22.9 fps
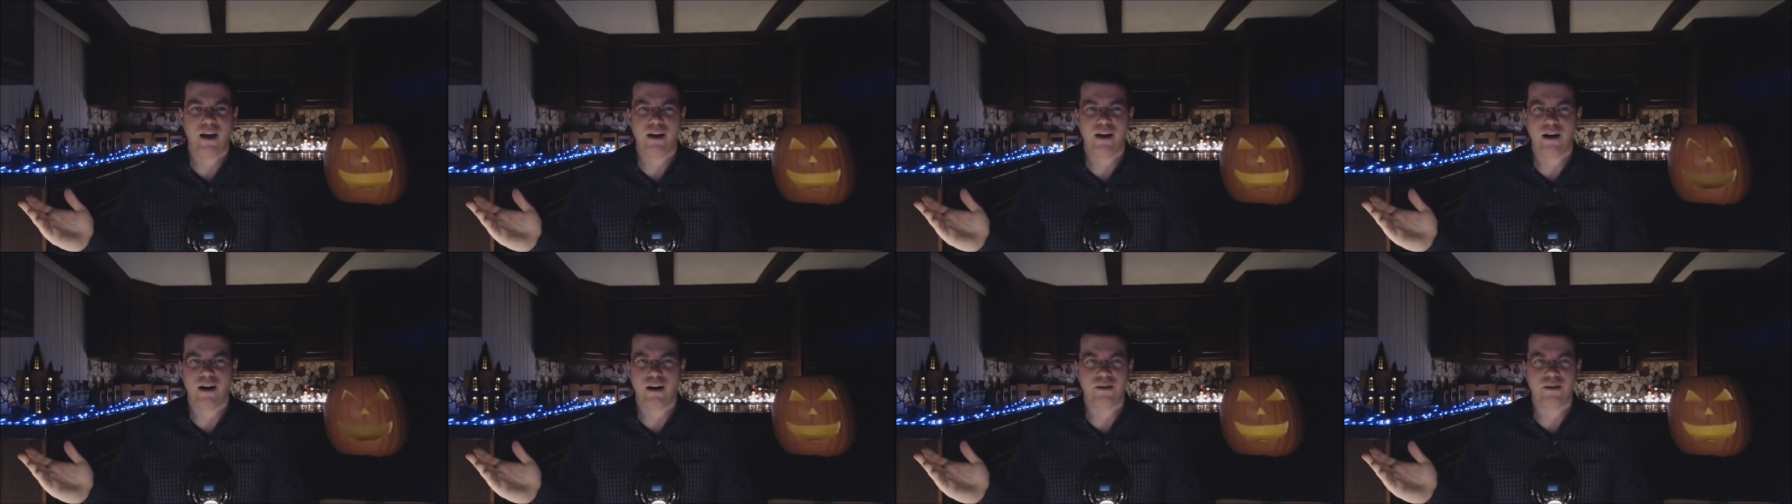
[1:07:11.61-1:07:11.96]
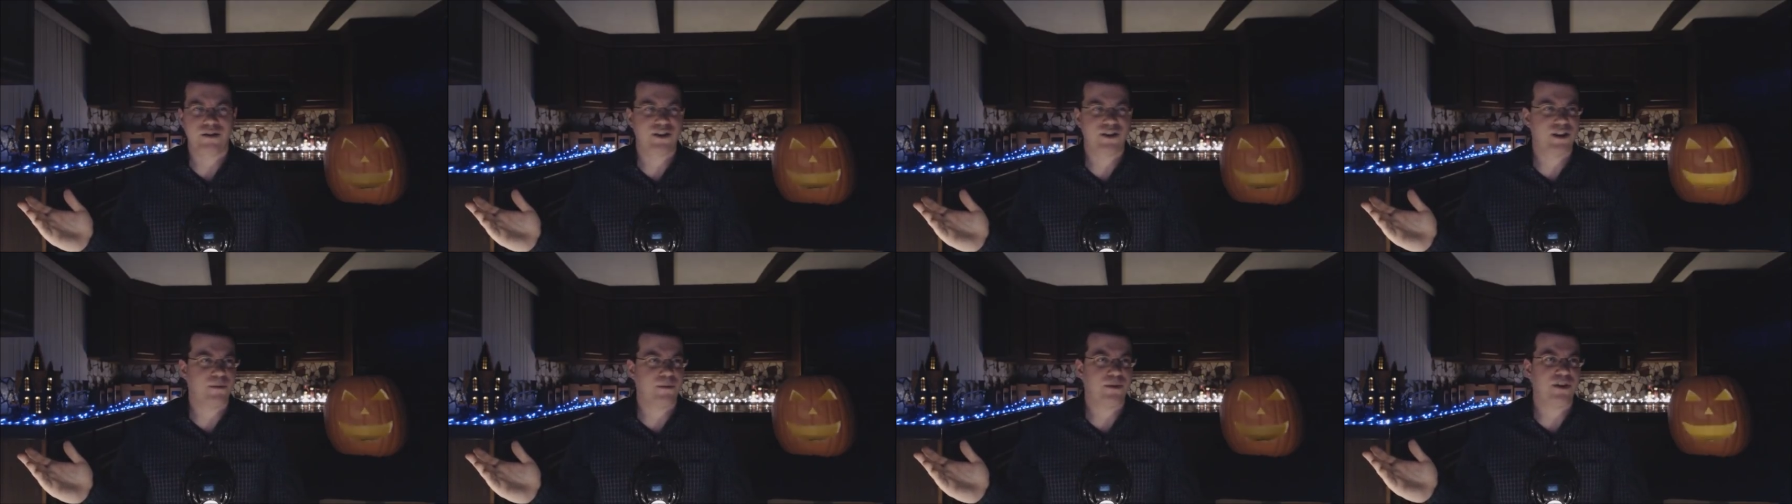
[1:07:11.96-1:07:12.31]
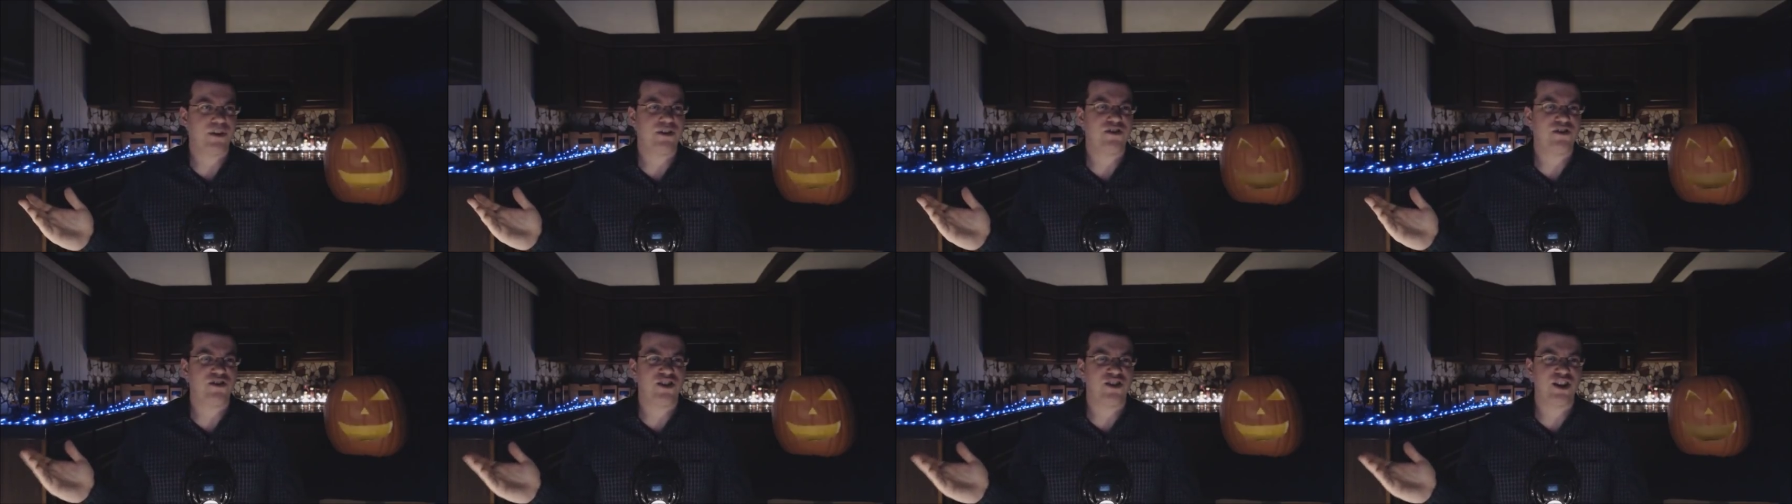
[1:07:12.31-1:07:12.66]
and are
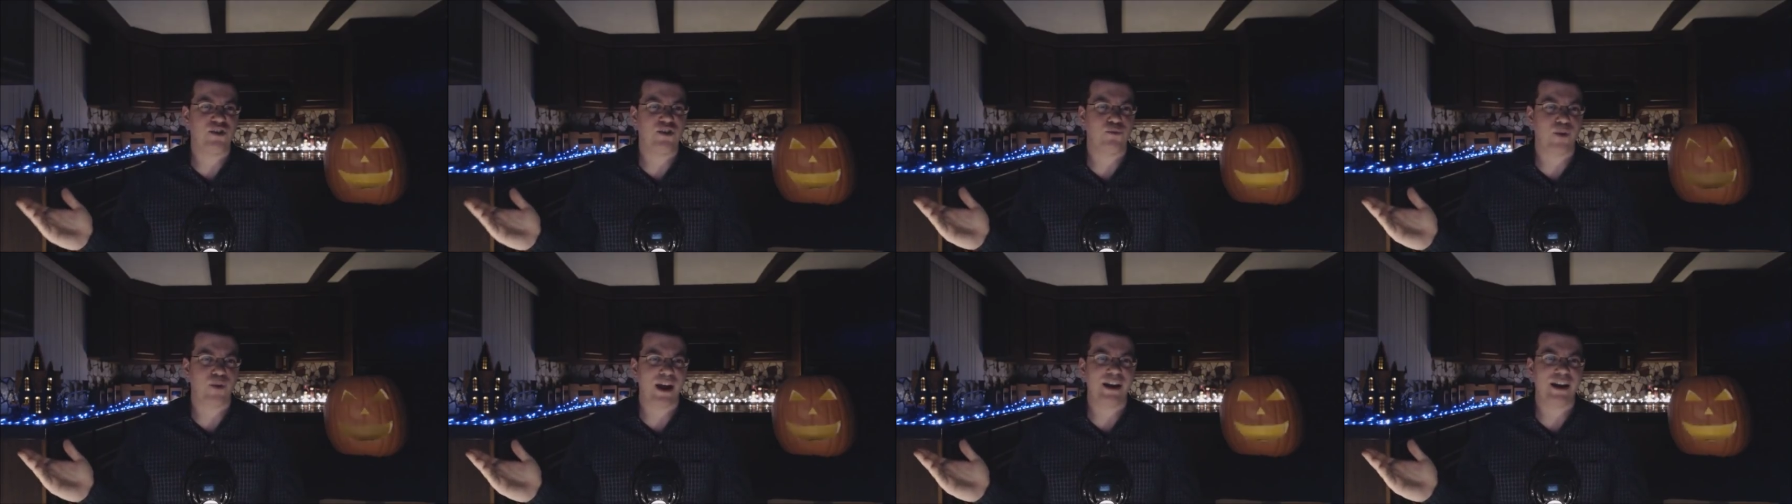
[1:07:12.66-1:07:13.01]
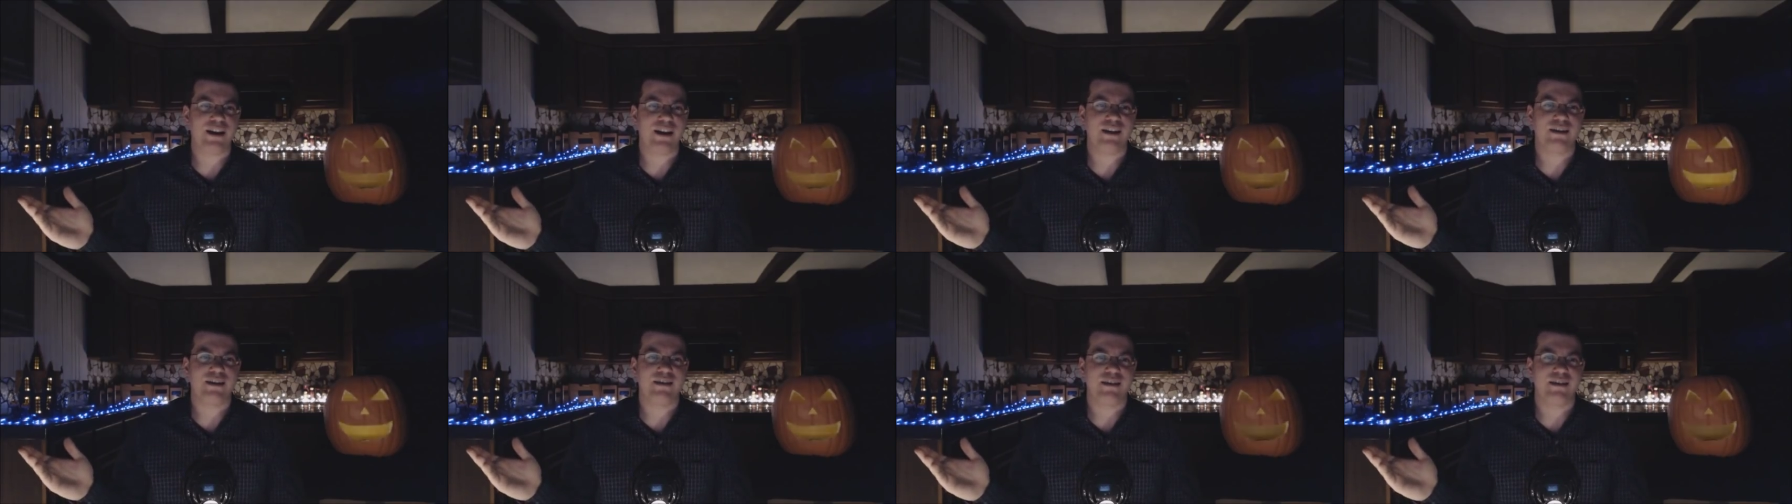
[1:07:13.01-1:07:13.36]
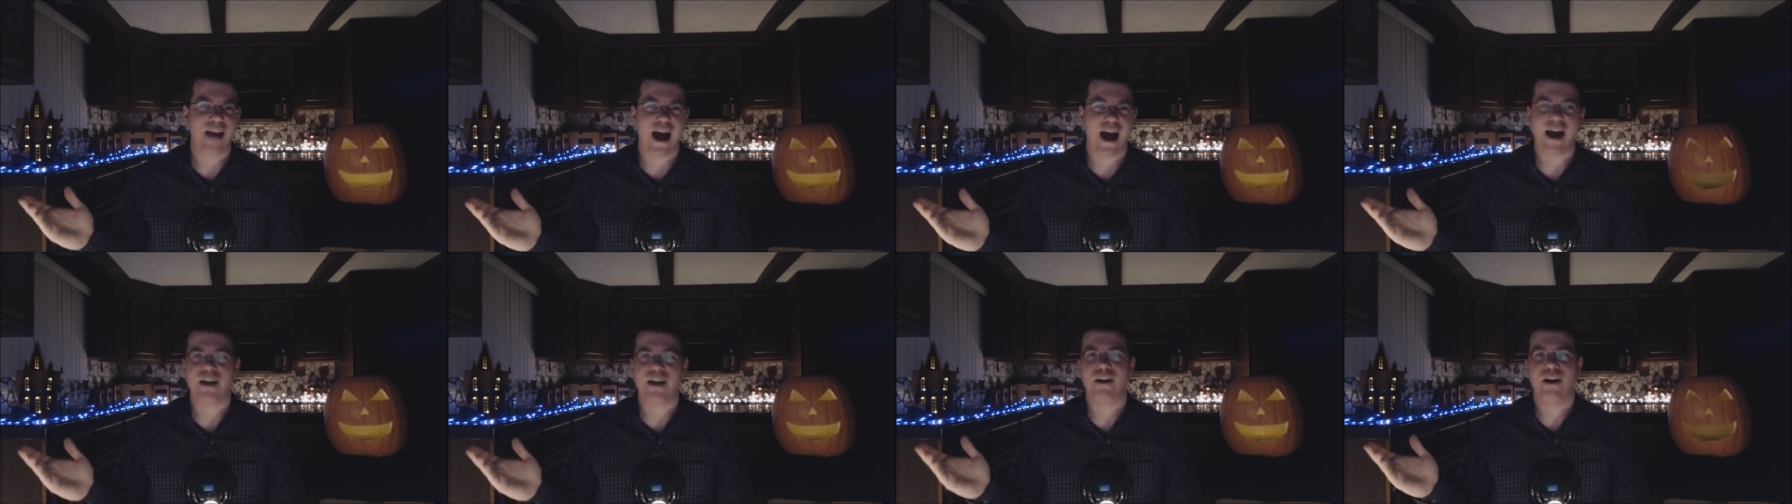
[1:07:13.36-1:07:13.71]
simply
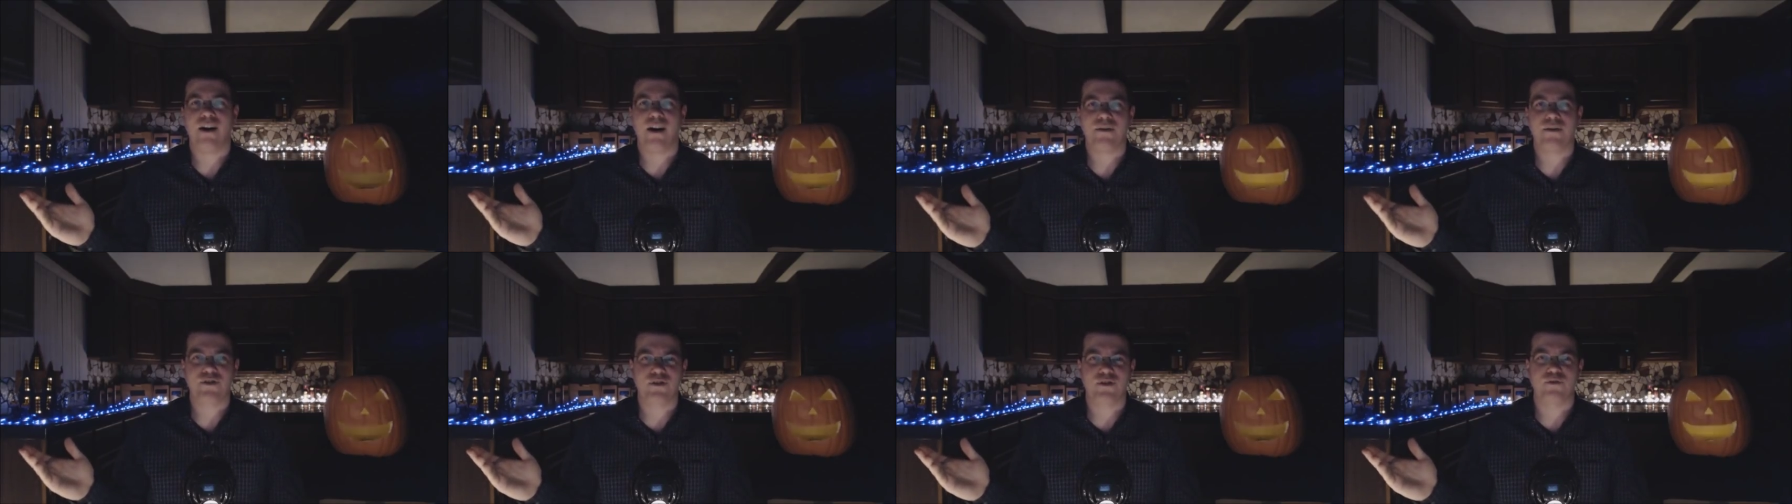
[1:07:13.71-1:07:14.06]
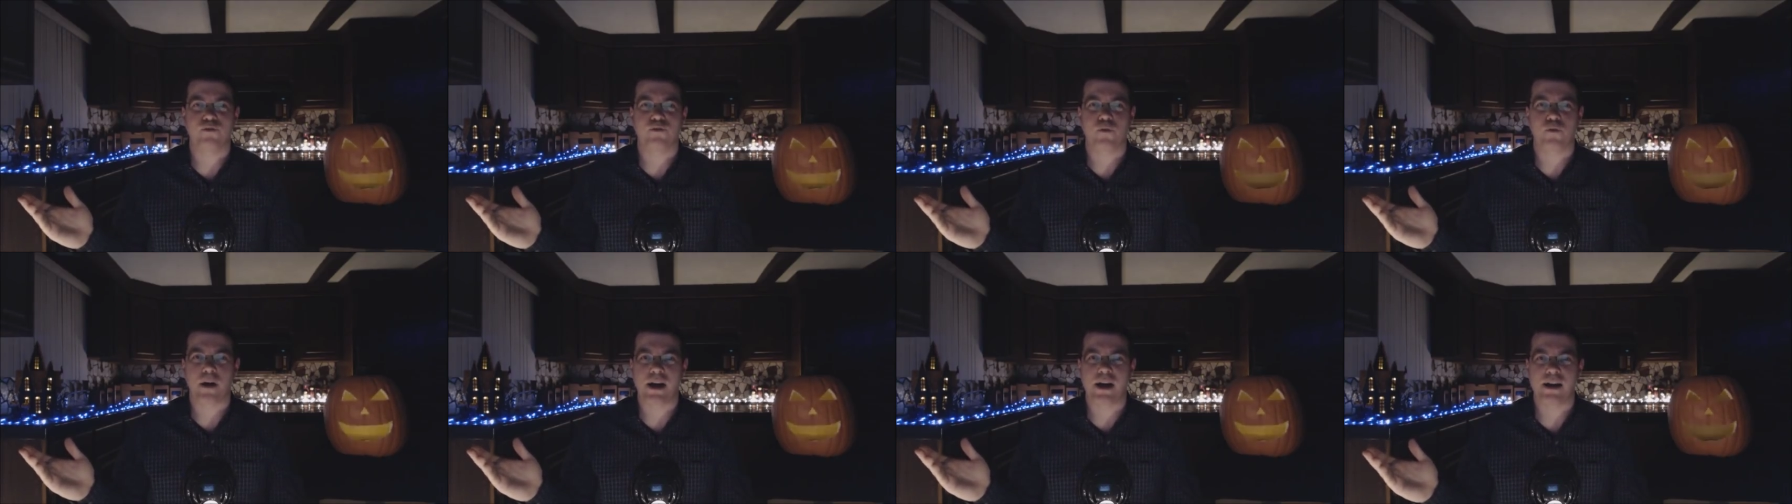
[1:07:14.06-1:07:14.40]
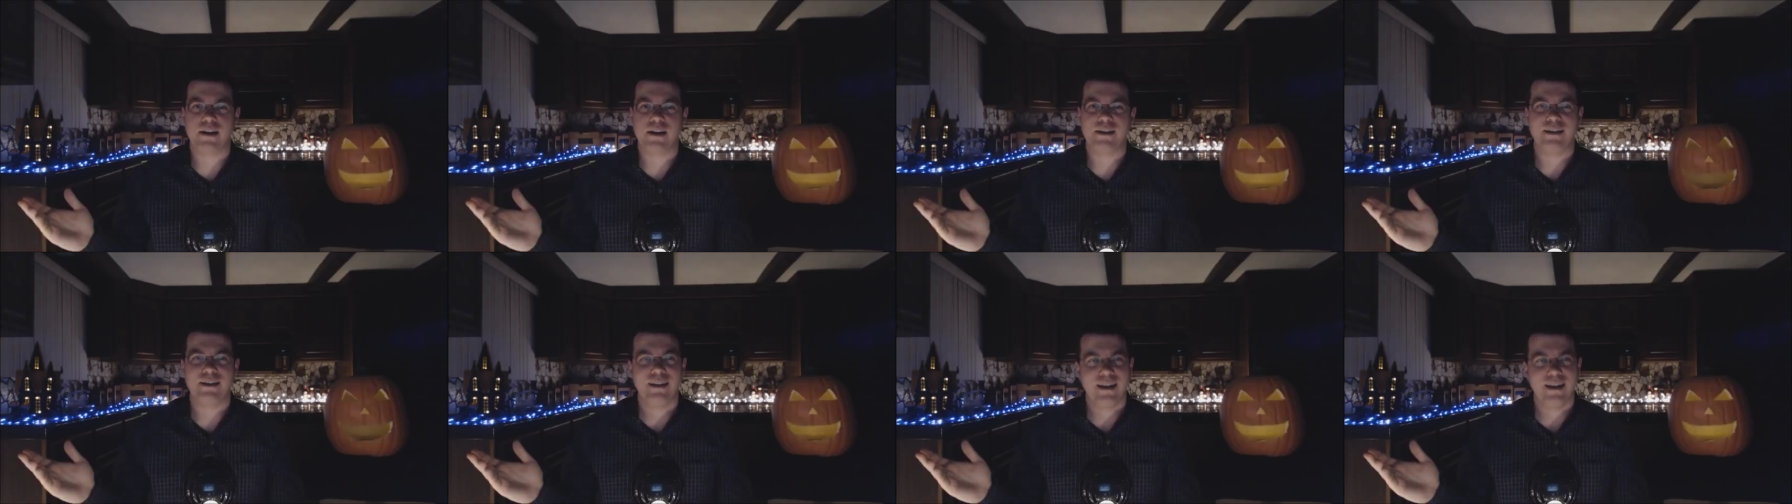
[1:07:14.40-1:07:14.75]
Z-rated knockoffs of
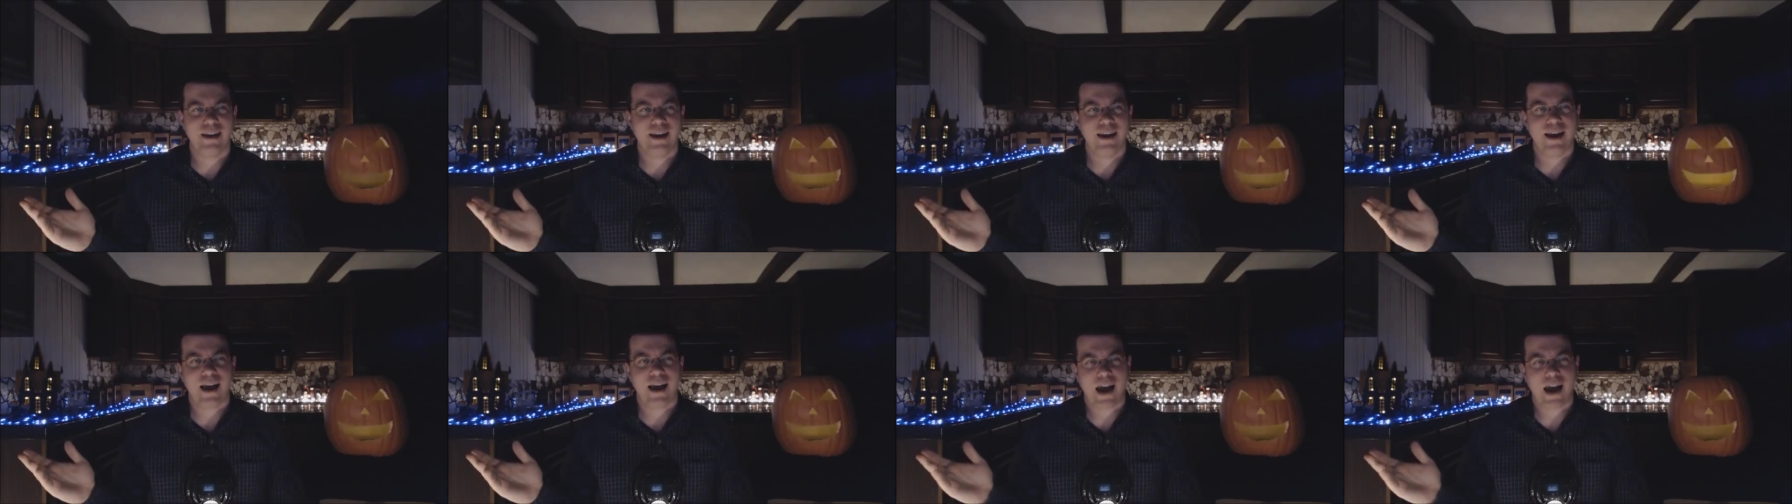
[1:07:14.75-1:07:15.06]
Ring,